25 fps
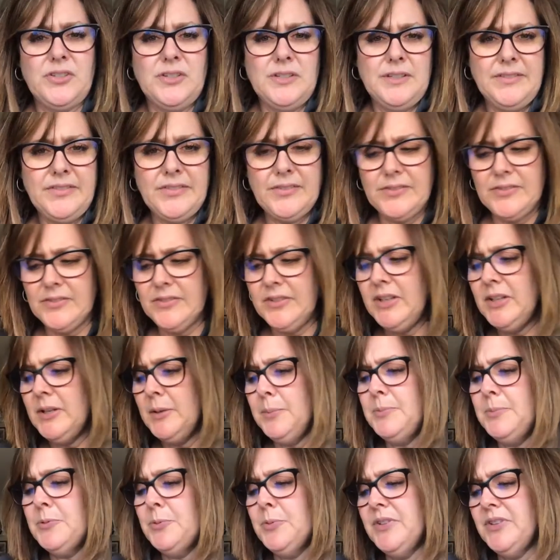is
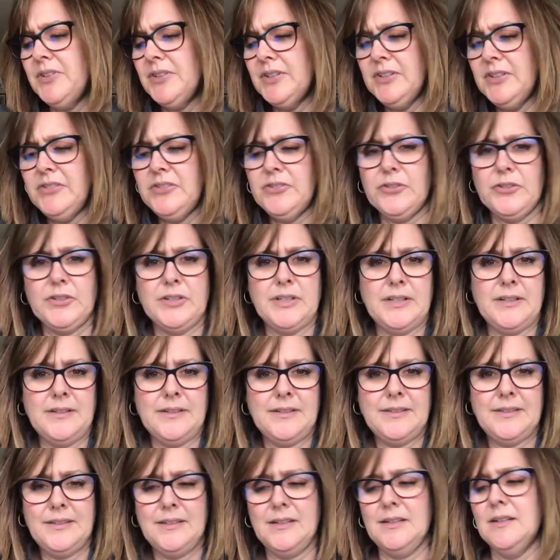steeped with history,
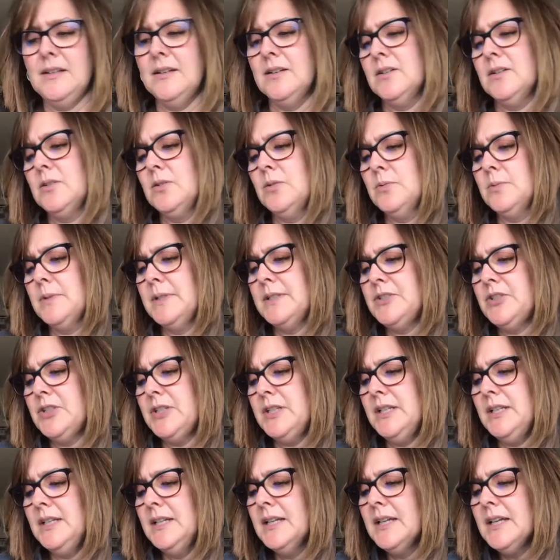said Uncle
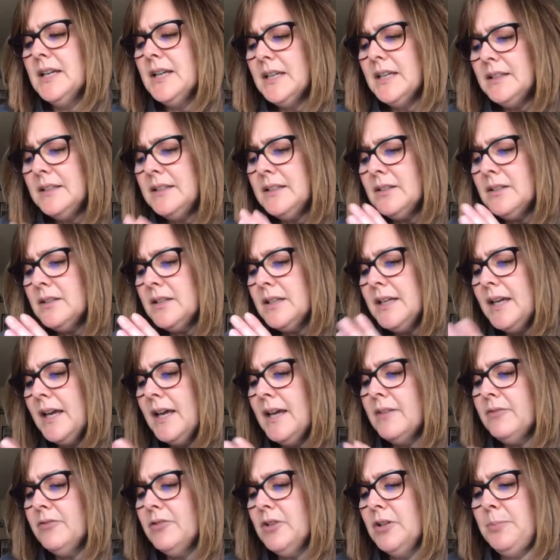Richie. Nearly
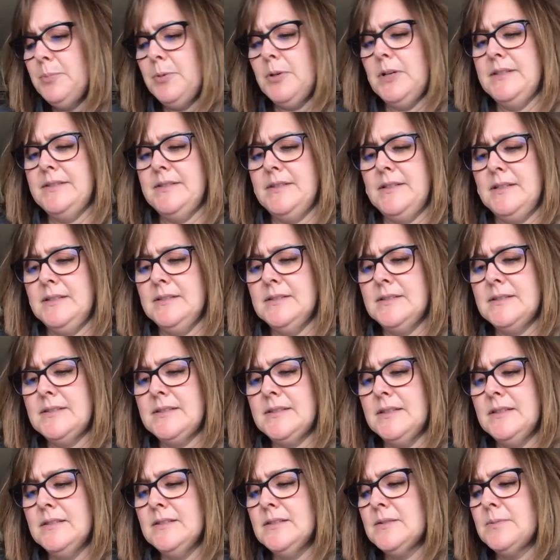every president
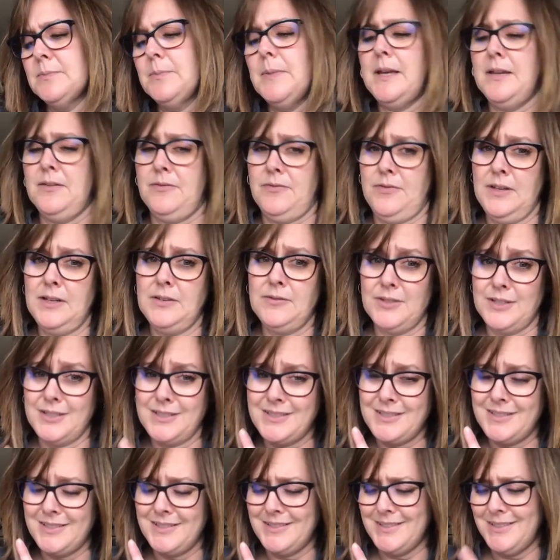since my
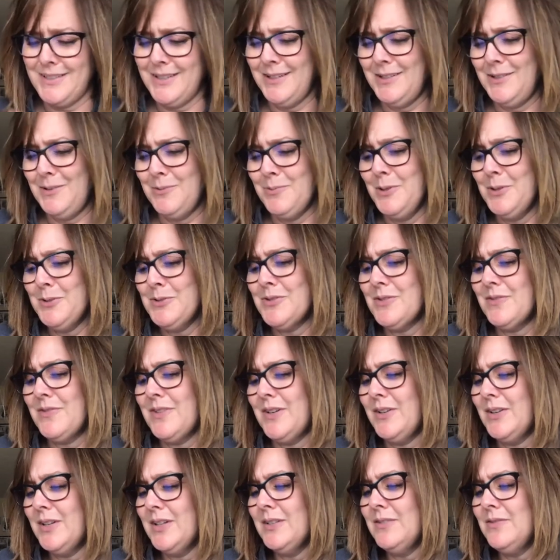favorite, Teddy
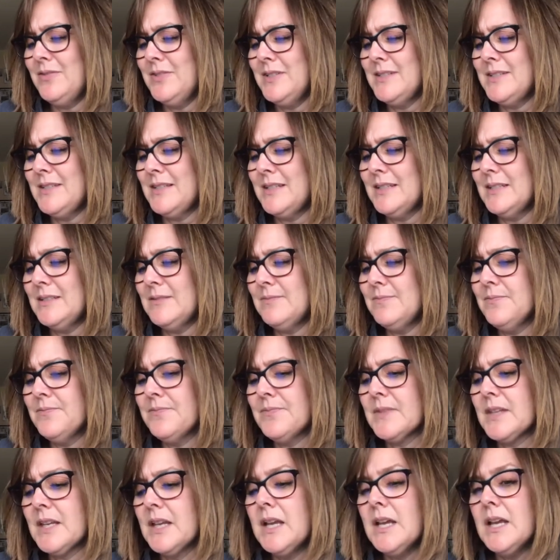Roosevelt, had visited.
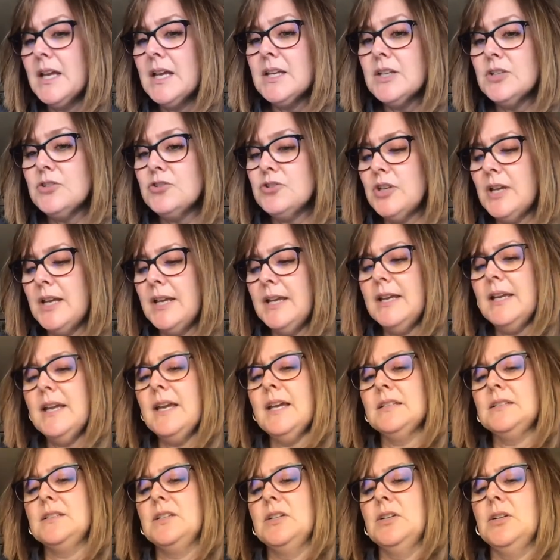J.
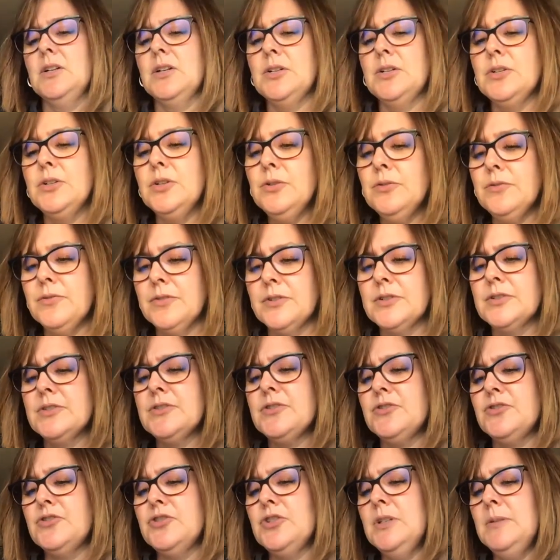Edgar Hoover's
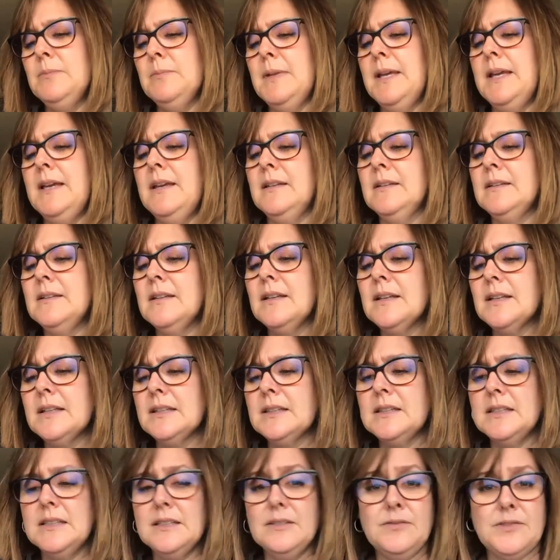G-men
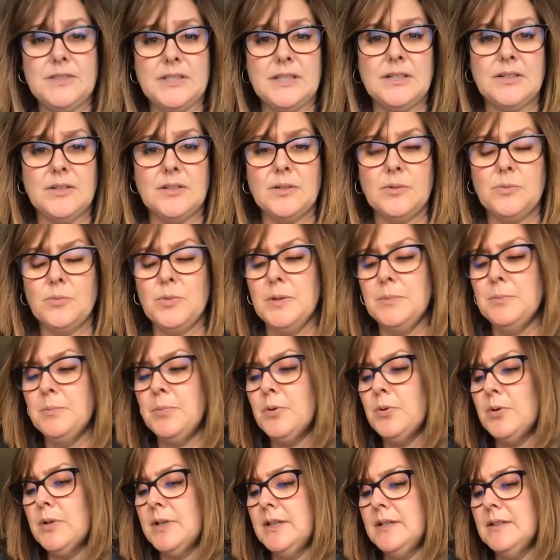lived here at one
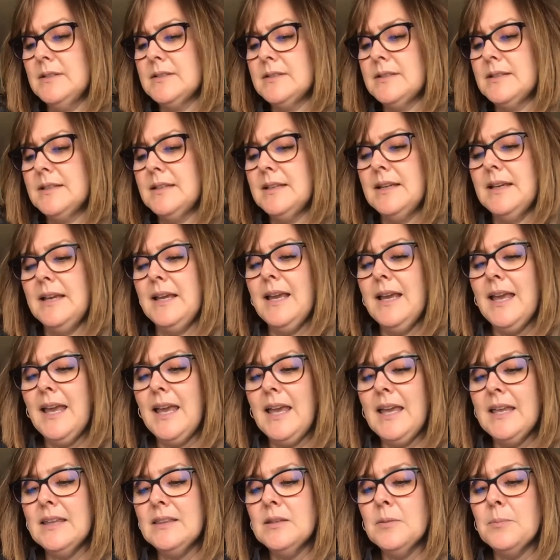point,
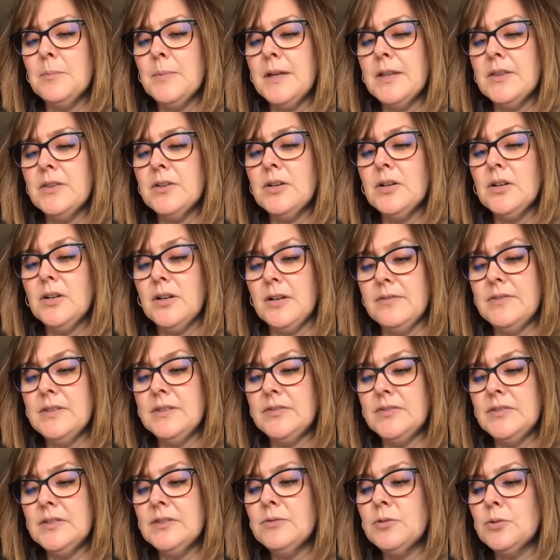and the mother of the
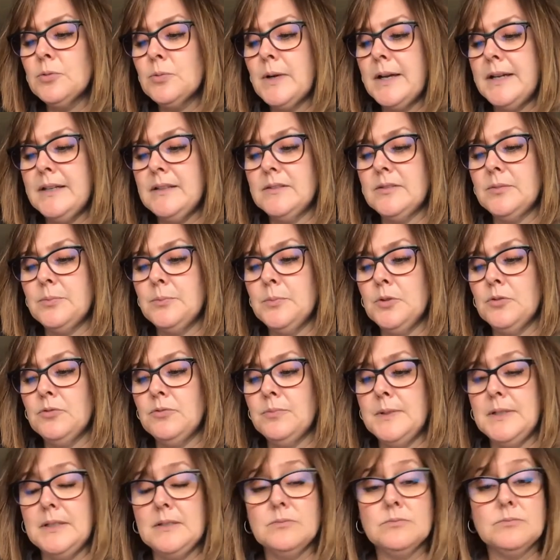civil rights
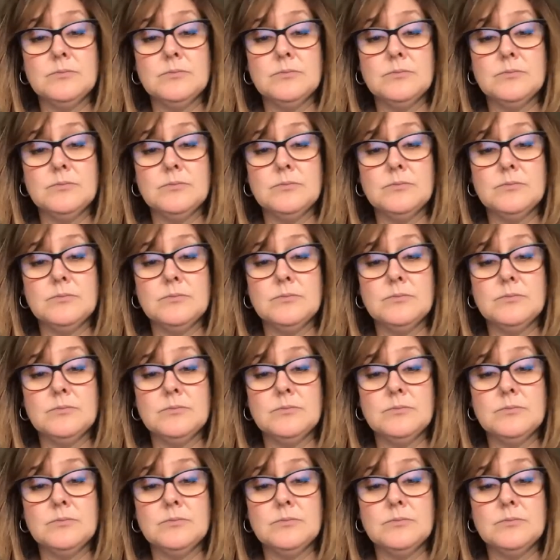movement,